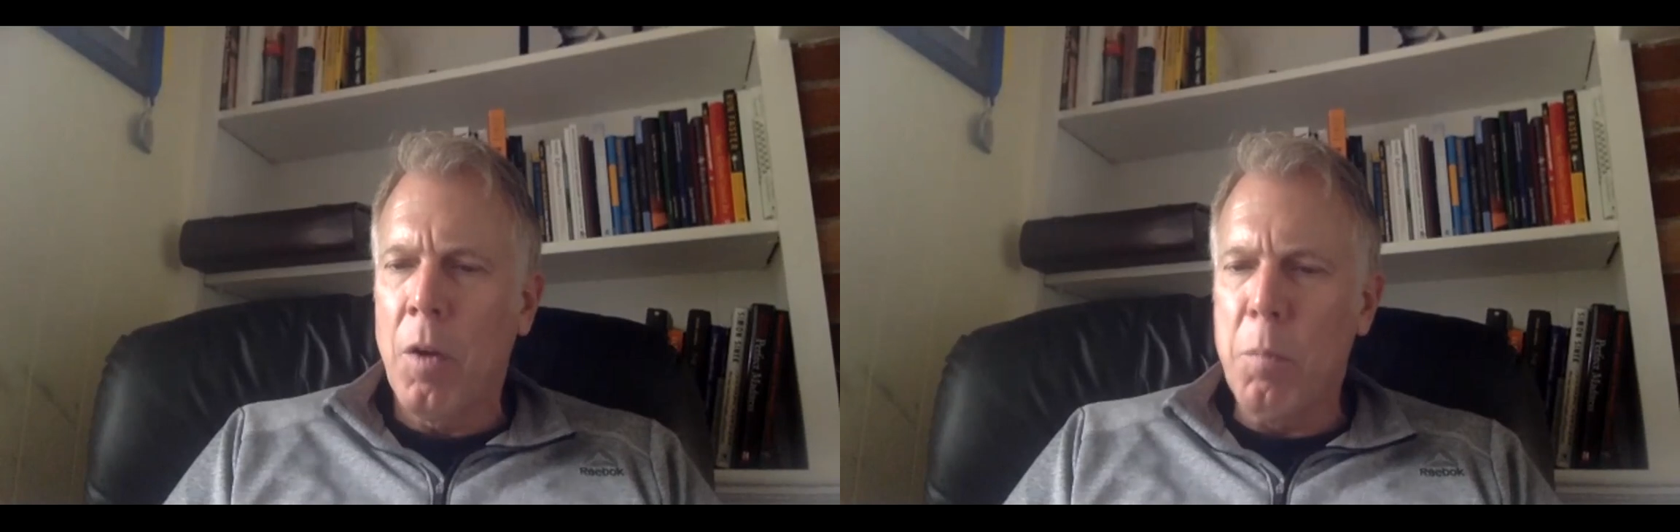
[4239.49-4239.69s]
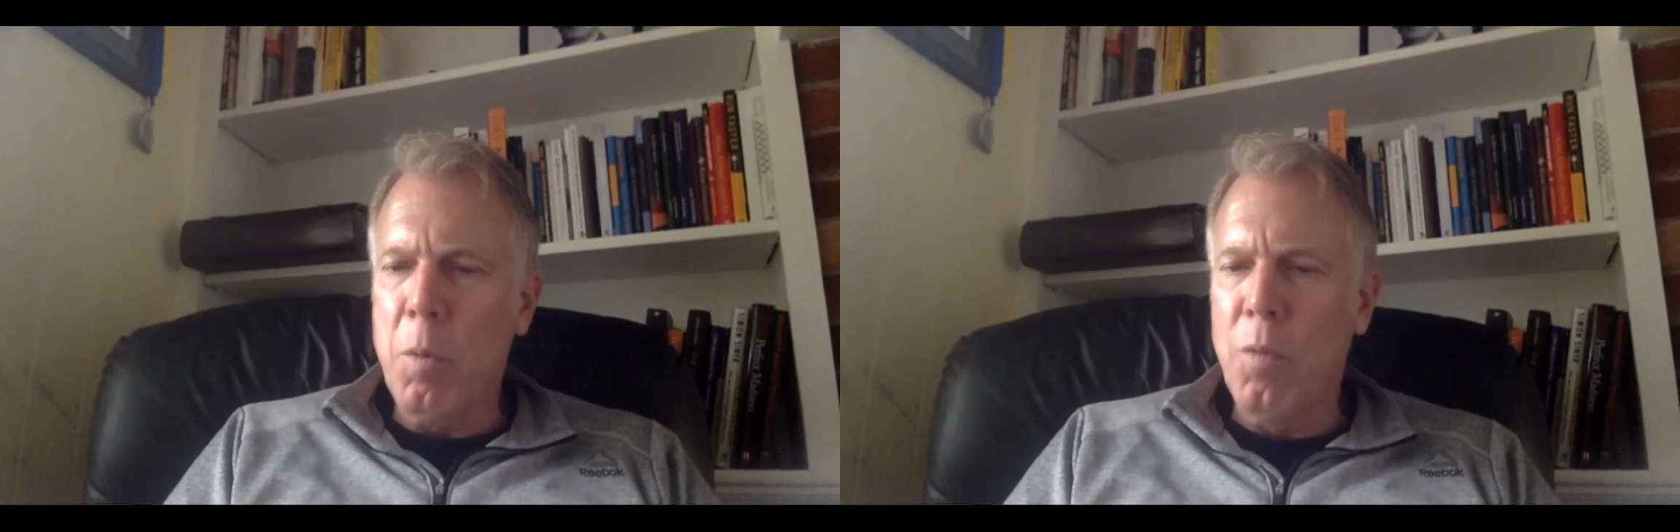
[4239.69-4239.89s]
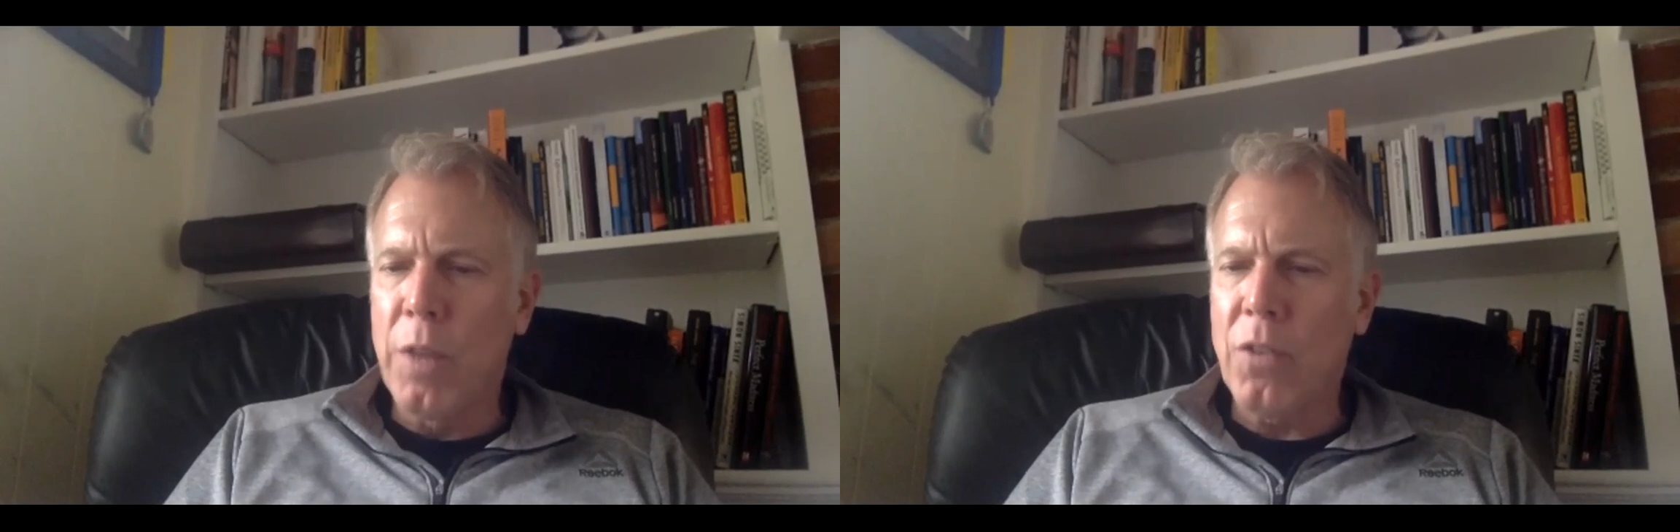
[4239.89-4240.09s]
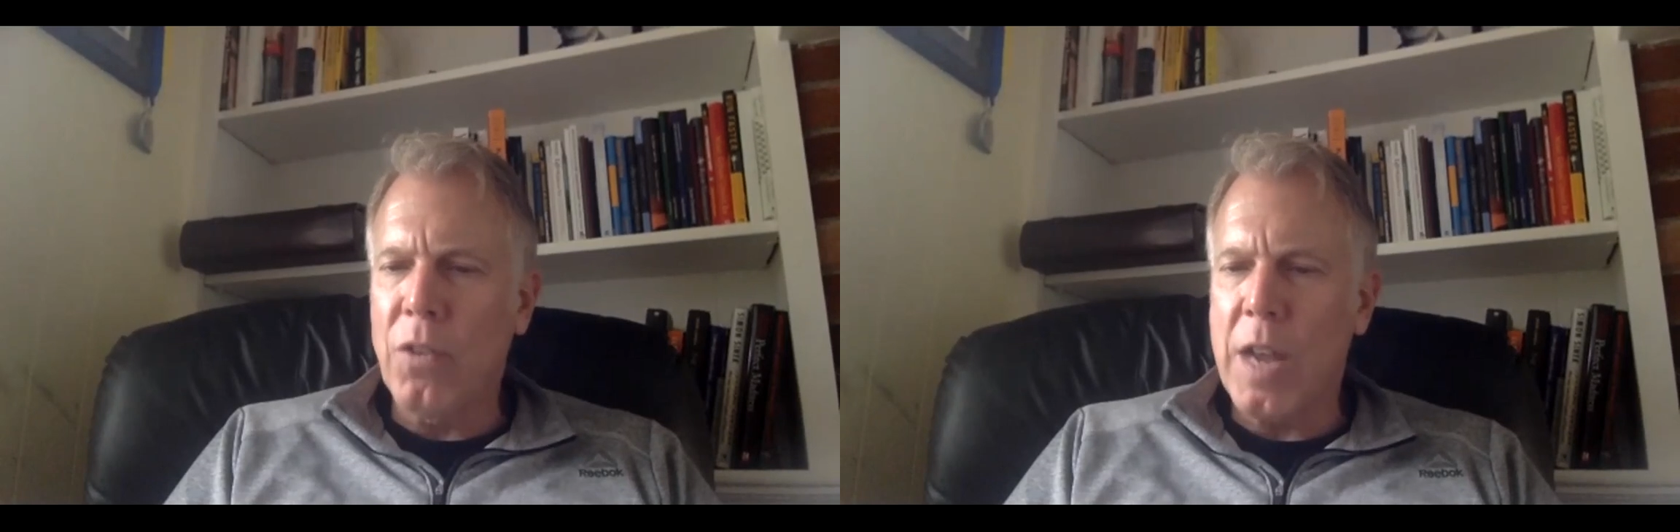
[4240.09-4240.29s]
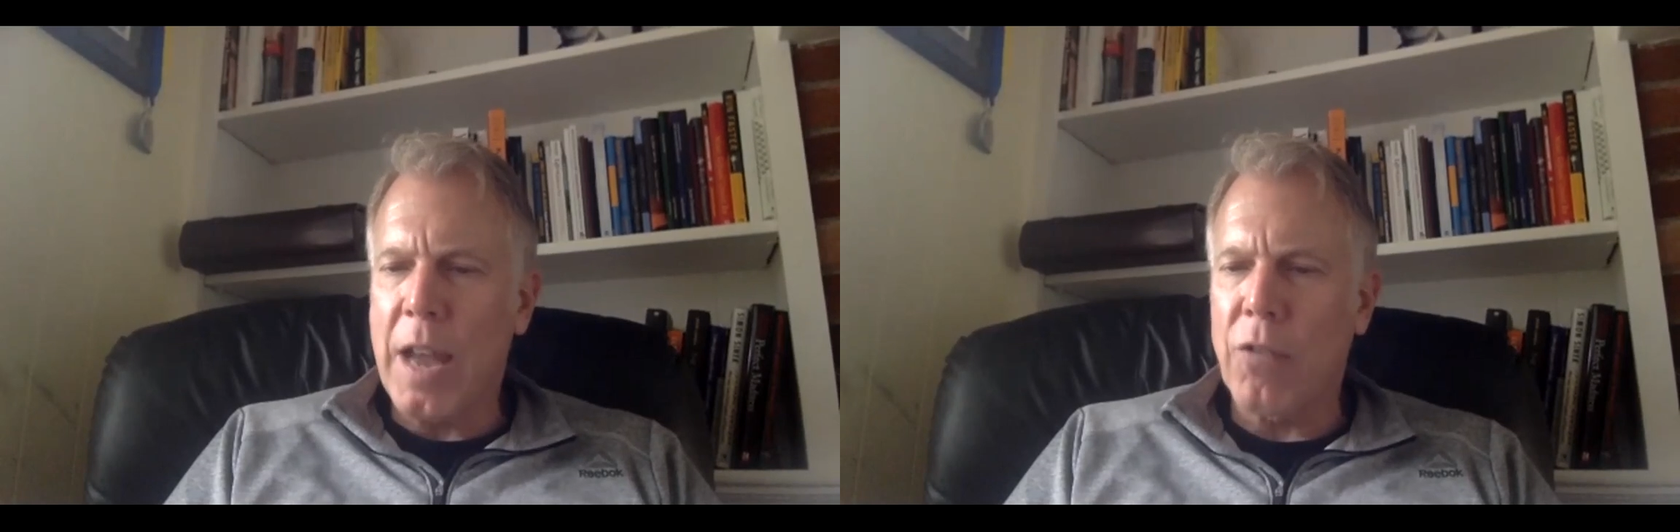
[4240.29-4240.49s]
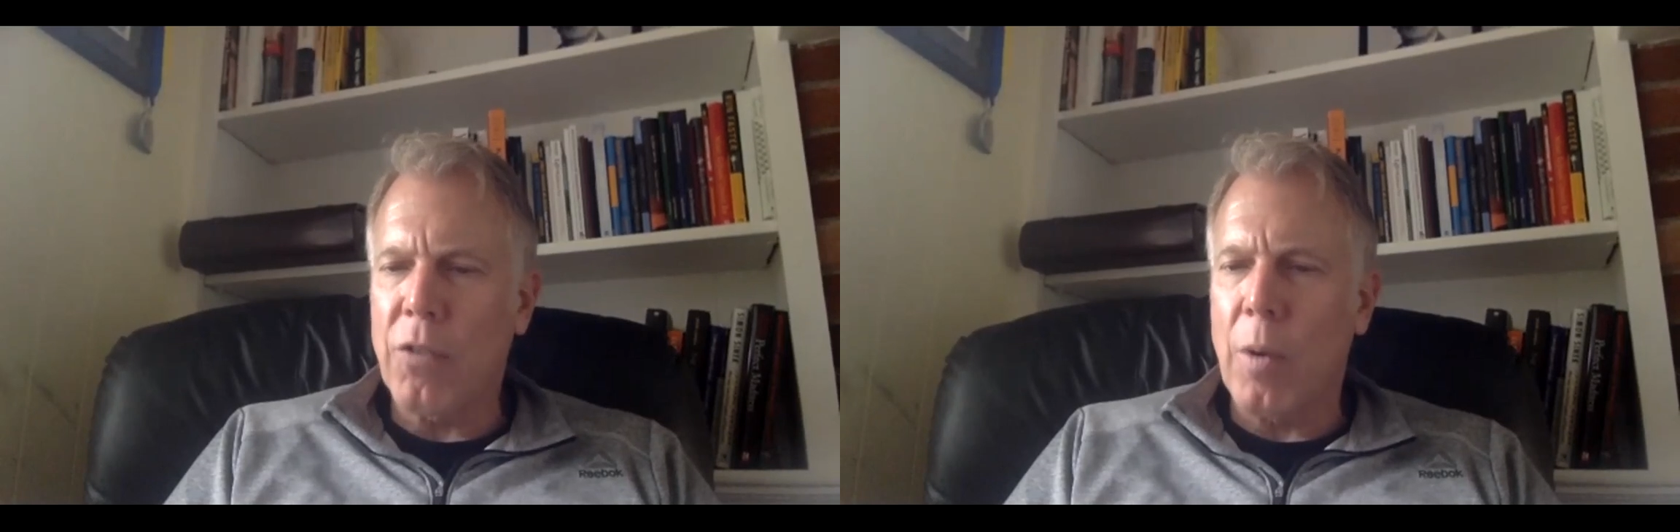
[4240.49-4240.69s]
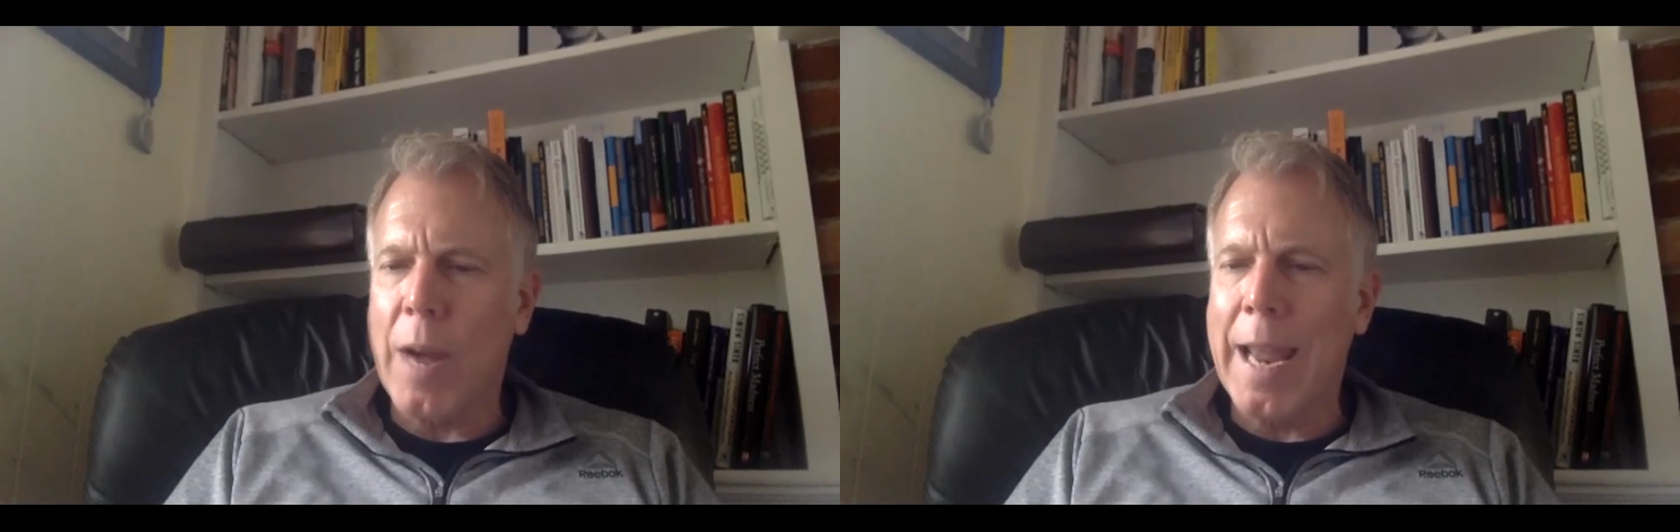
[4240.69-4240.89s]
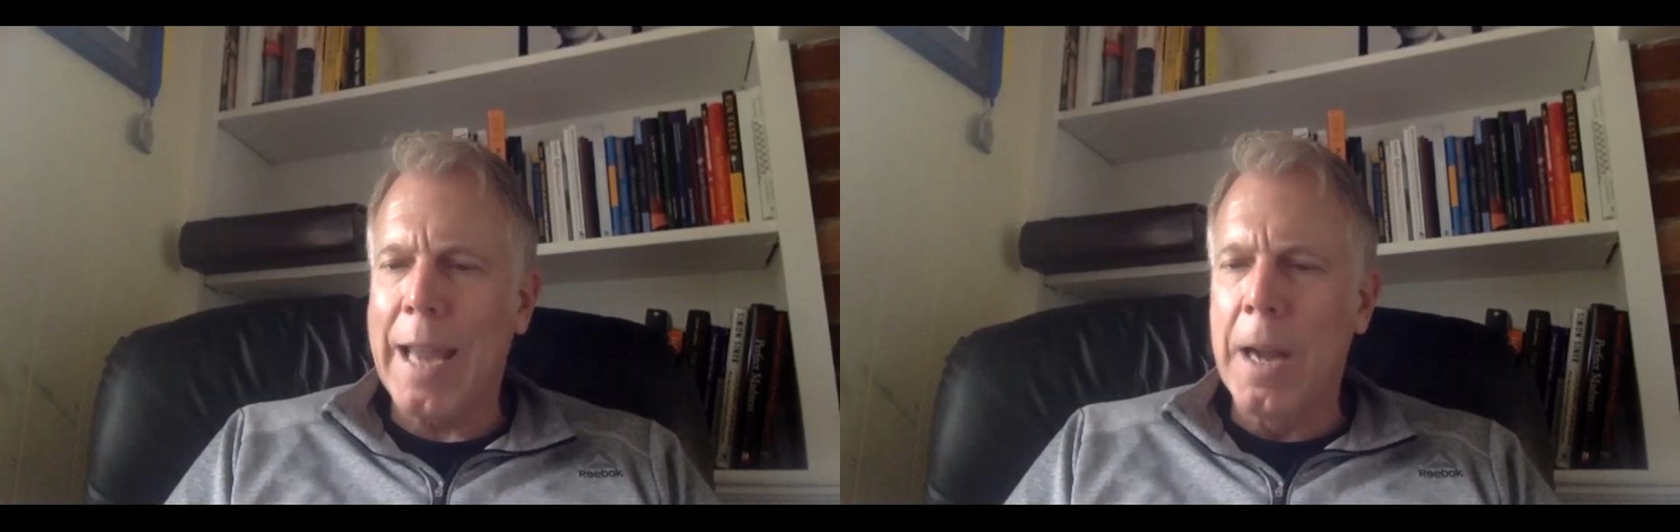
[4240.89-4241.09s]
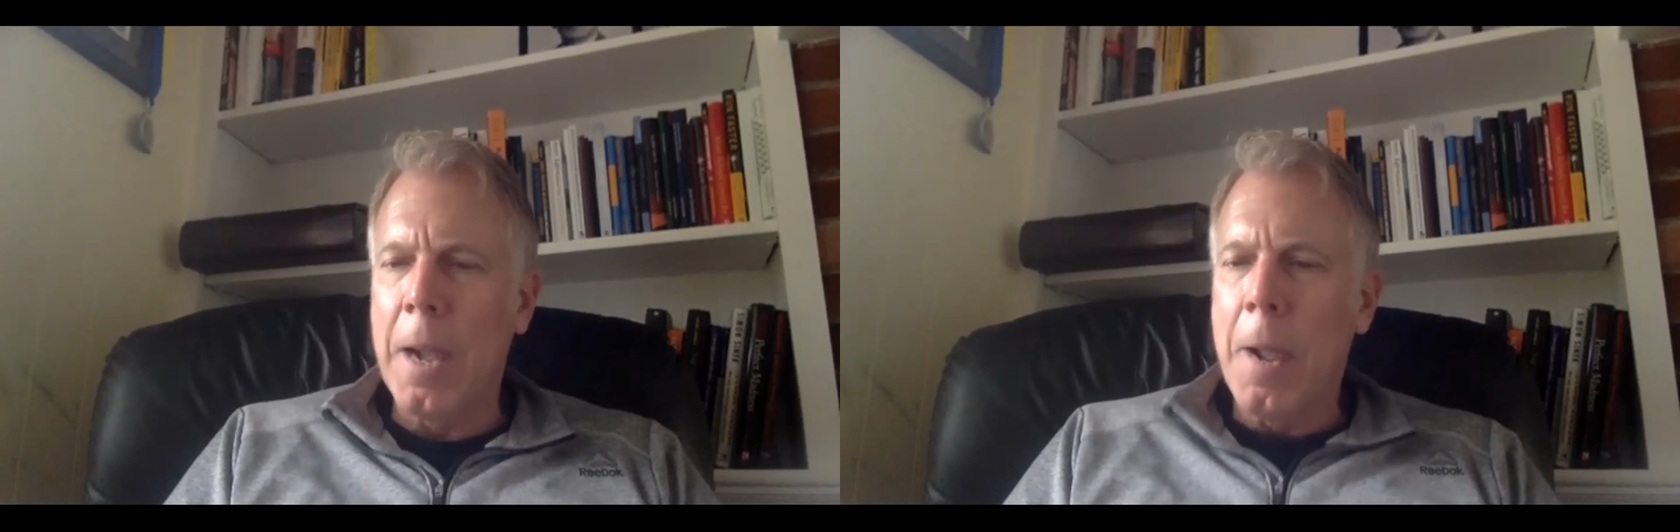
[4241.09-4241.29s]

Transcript: moving to the next grade?